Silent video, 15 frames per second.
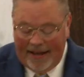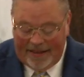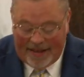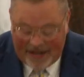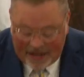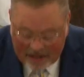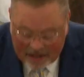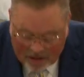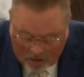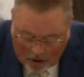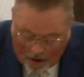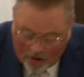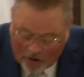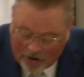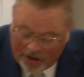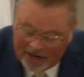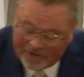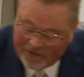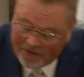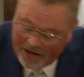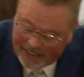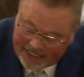And they can no longer
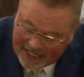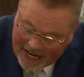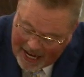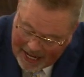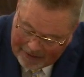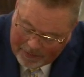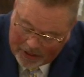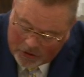differentiate